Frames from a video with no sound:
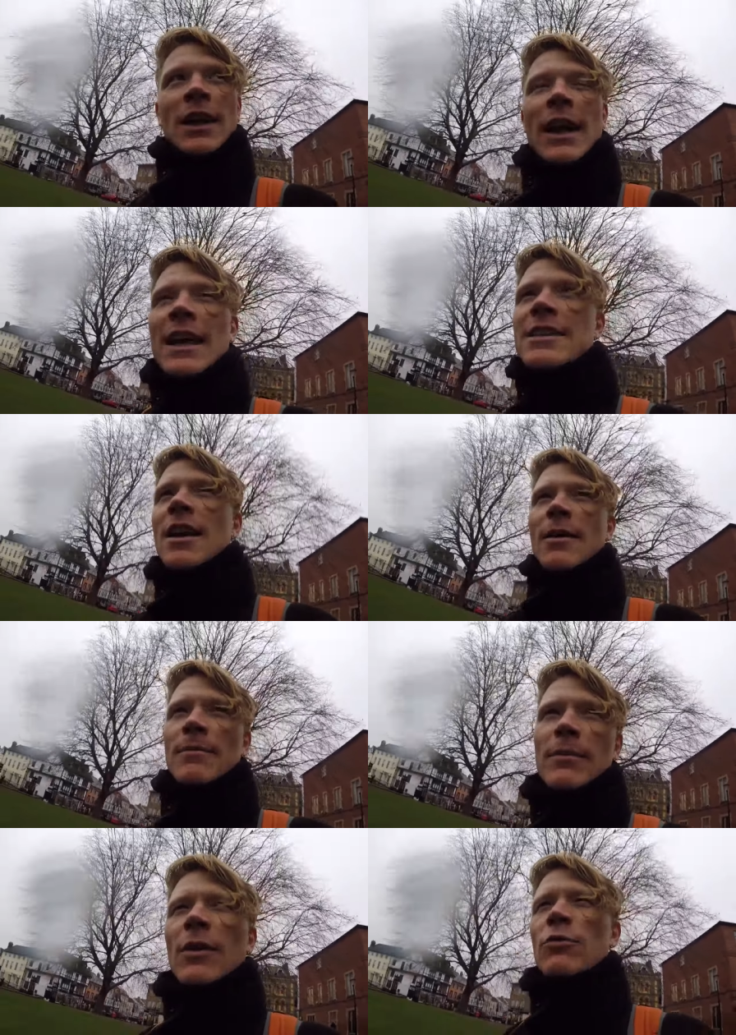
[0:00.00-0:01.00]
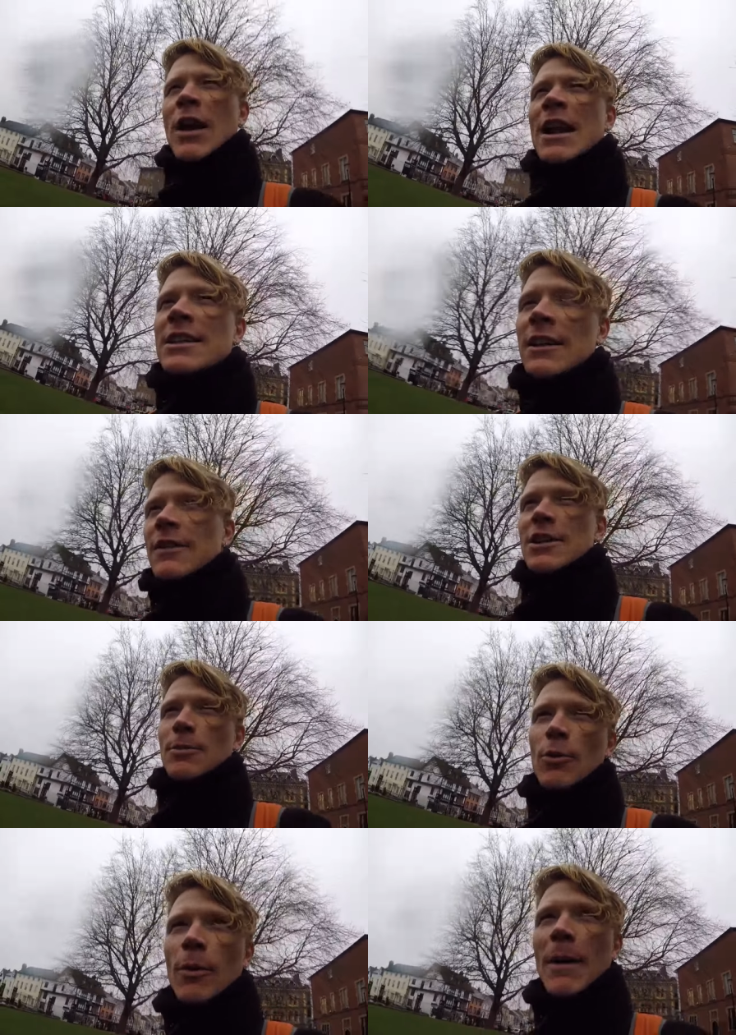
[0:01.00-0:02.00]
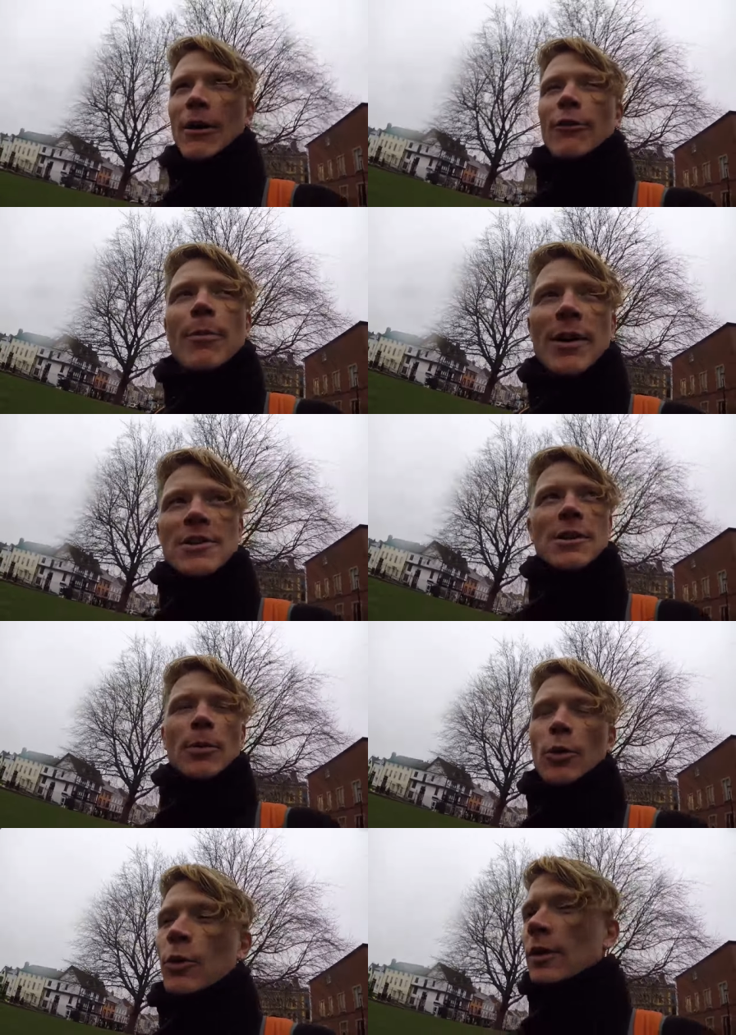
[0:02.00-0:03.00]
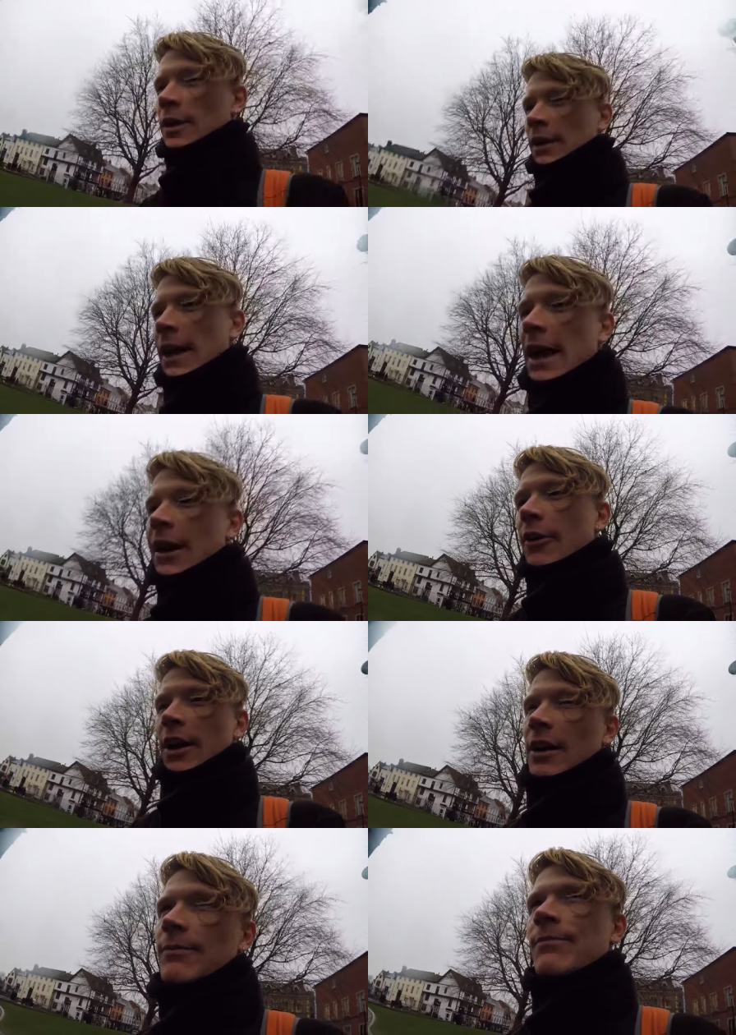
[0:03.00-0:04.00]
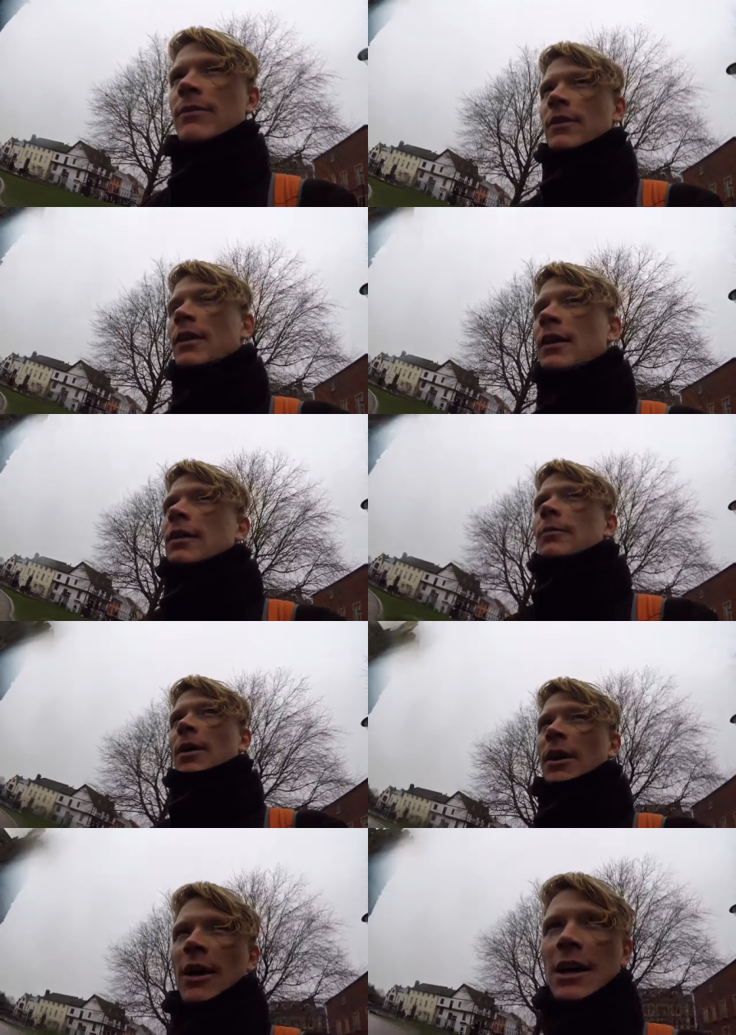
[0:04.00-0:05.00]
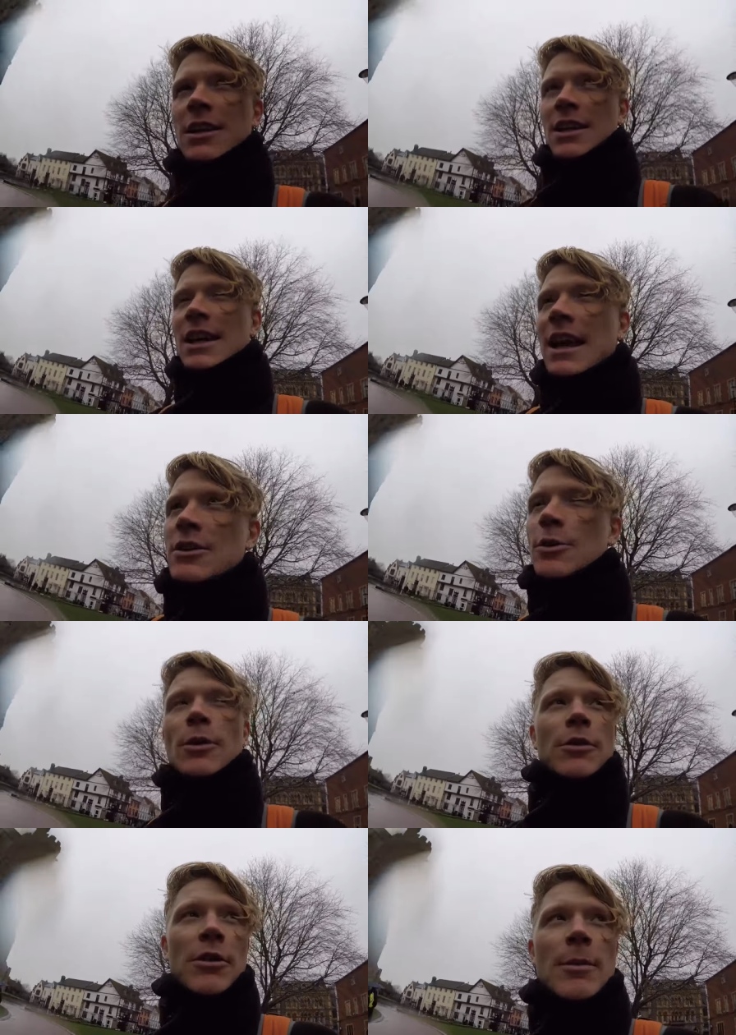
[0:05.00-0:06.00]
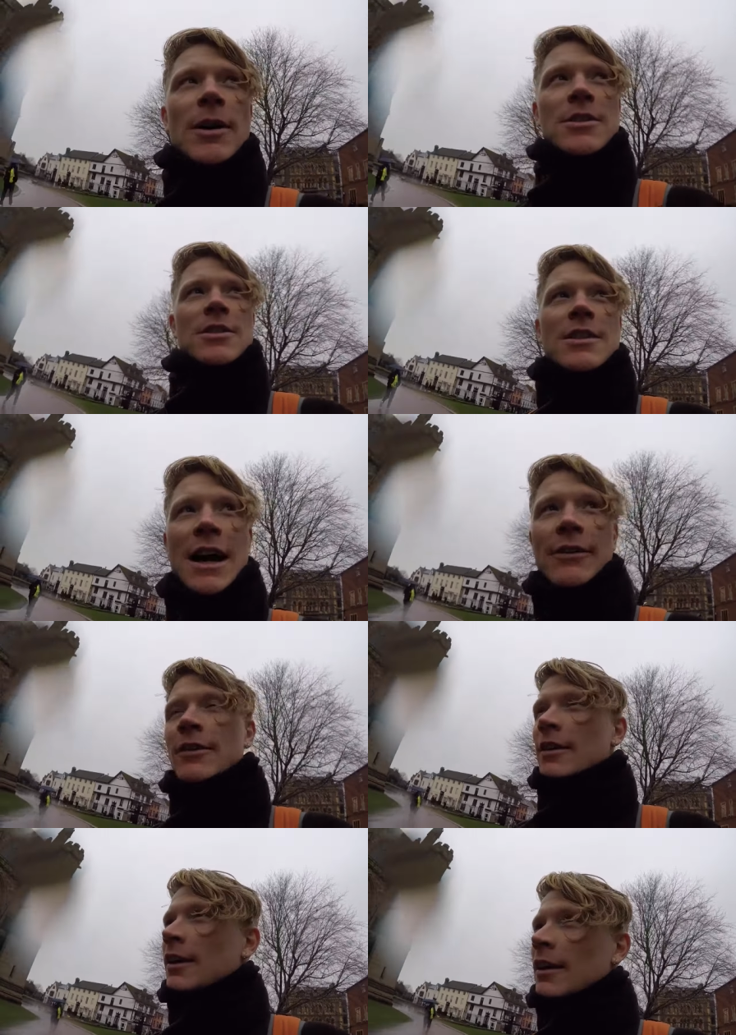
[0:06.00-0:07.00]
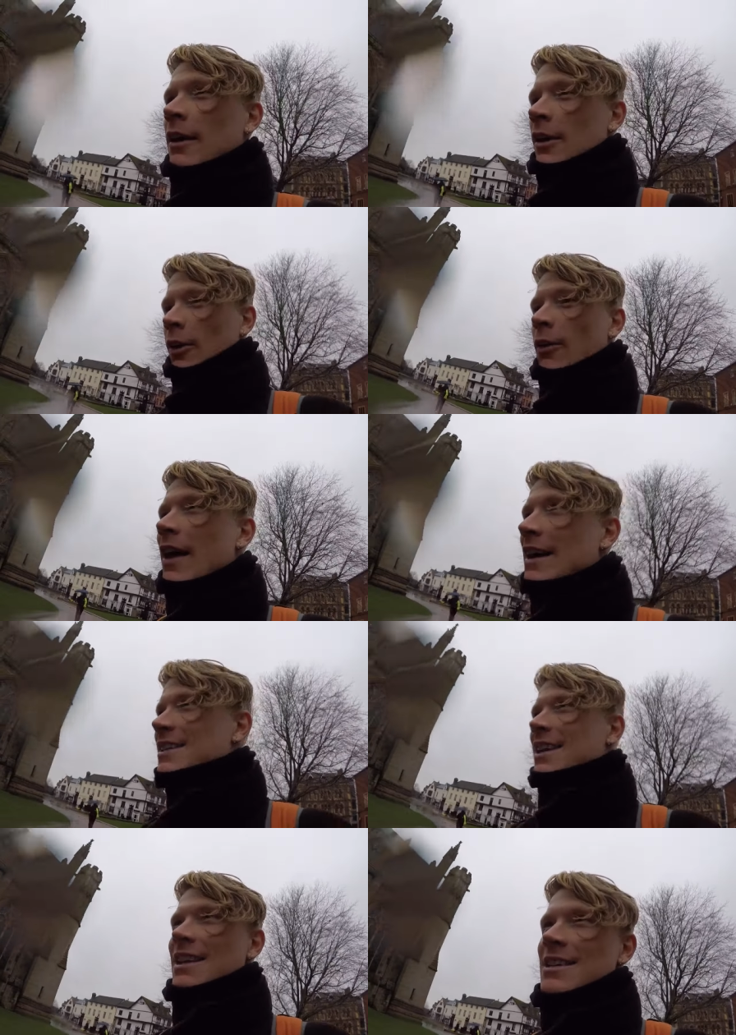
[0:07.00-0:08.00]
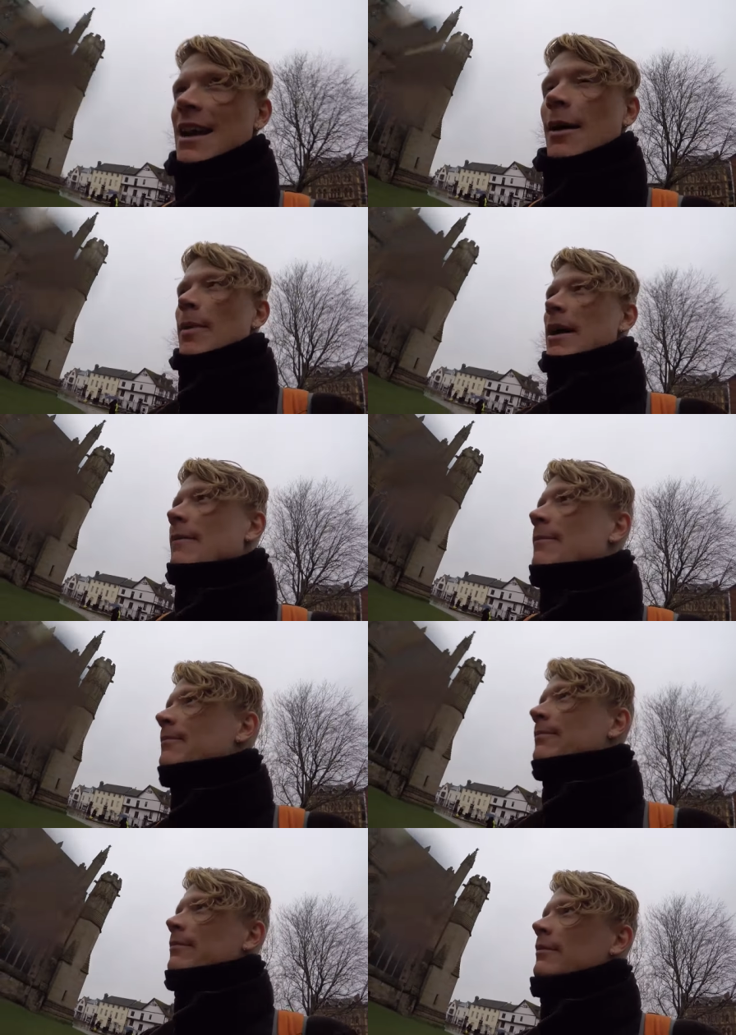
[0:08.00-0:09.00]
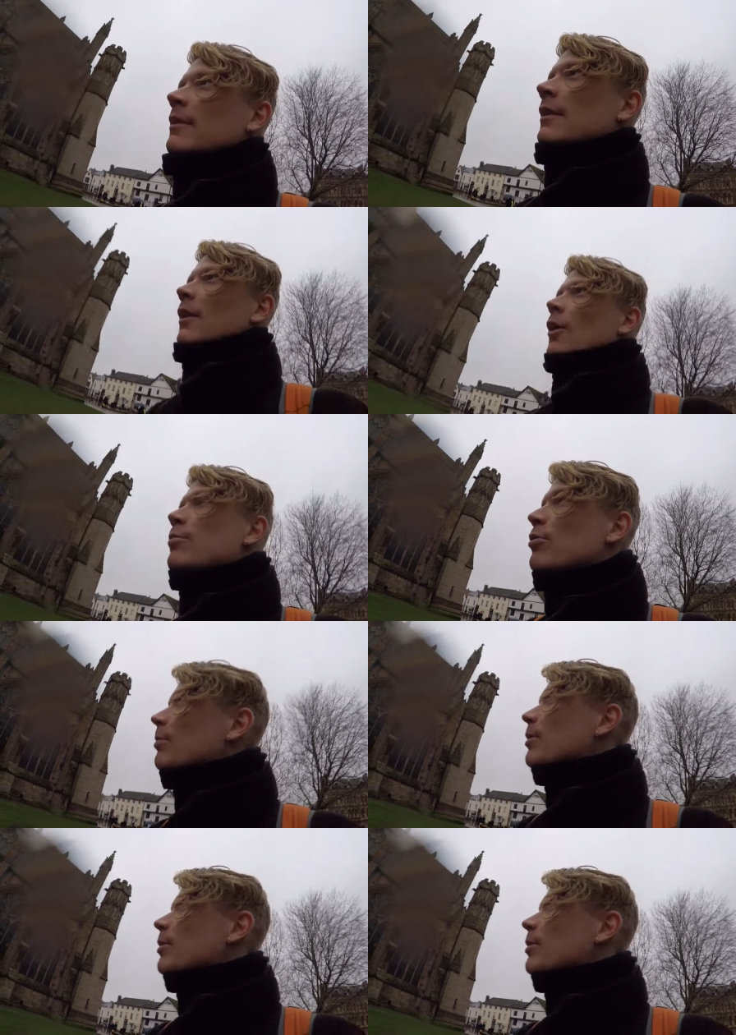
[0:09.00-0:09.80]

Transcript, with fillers: It's a um, relatively small amount of buskable area, but I reckon you could get two or three buskers down on that city centre bit. No problem.